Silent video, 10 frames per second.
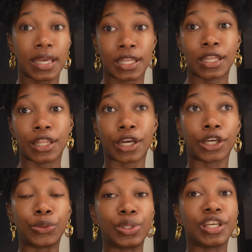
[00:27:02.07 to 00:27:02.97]
in their
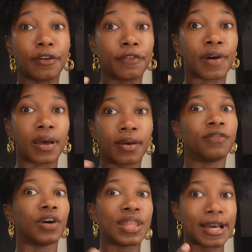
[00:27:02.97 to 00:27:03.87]
union
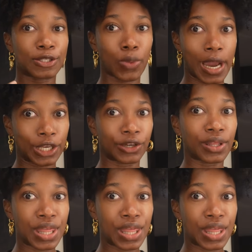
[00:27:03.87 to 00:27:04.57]
forever. That's why you're